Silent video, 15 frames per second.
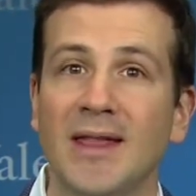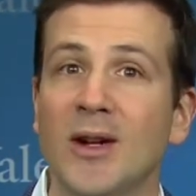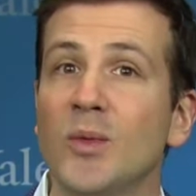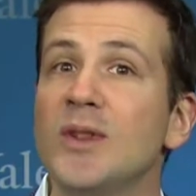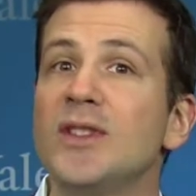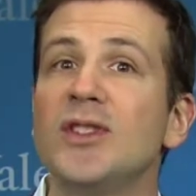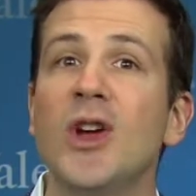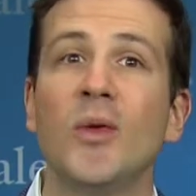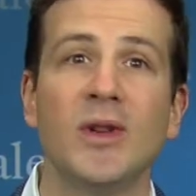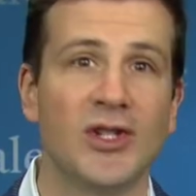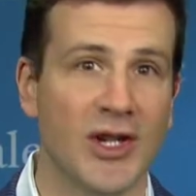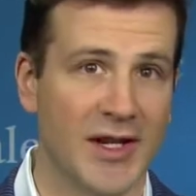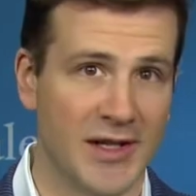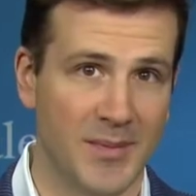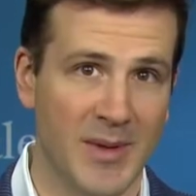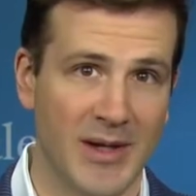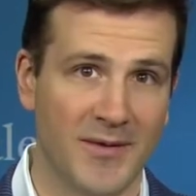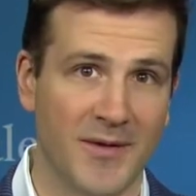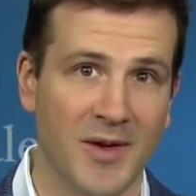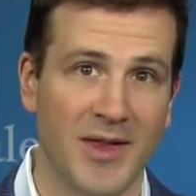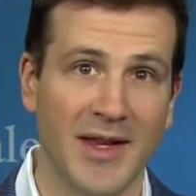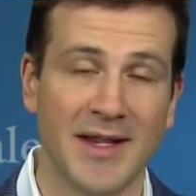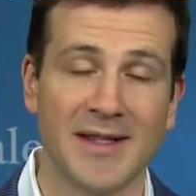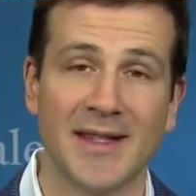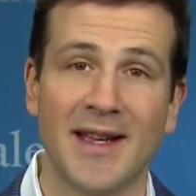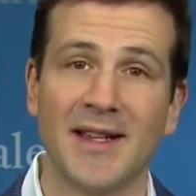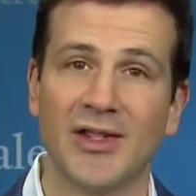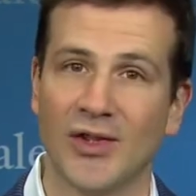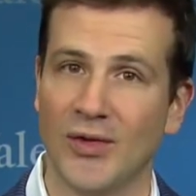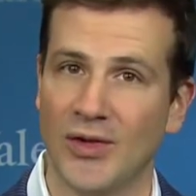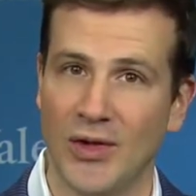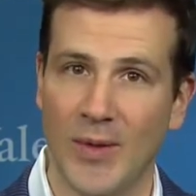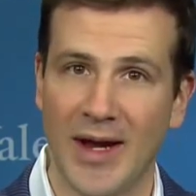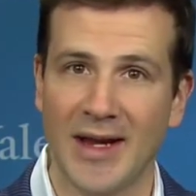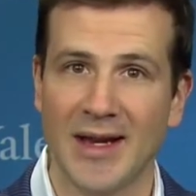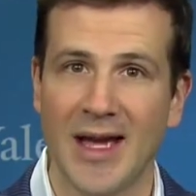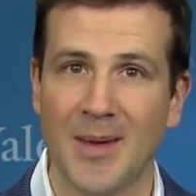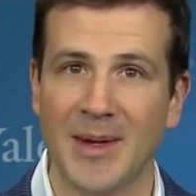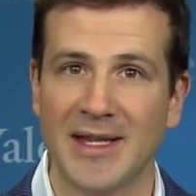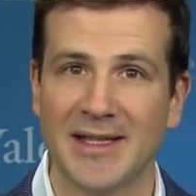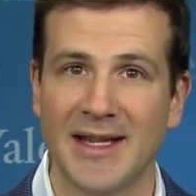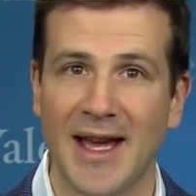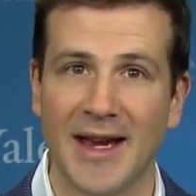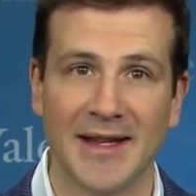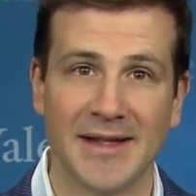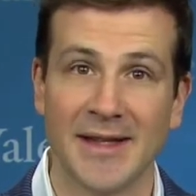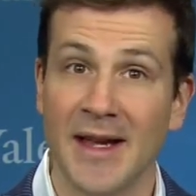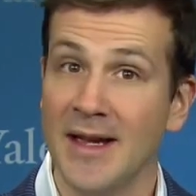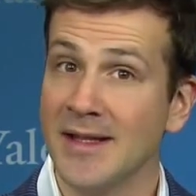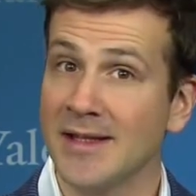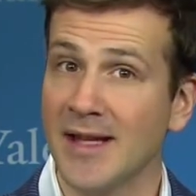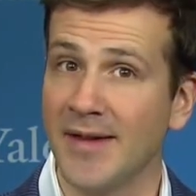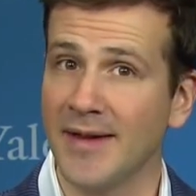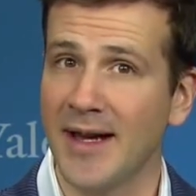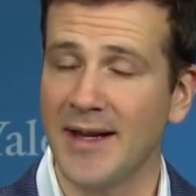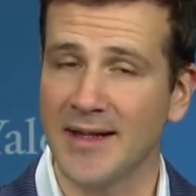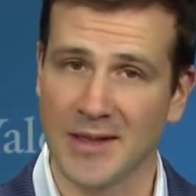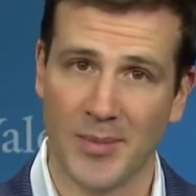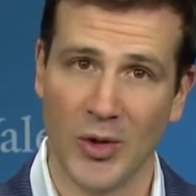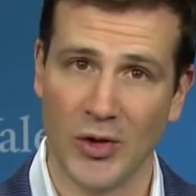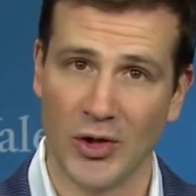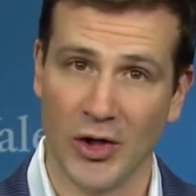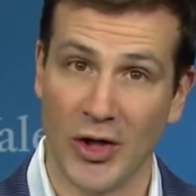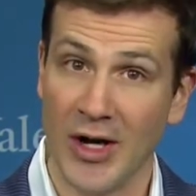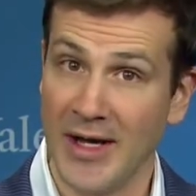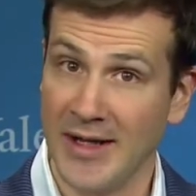there was no adjustment for things like socioeconomic status, sunlight exposure,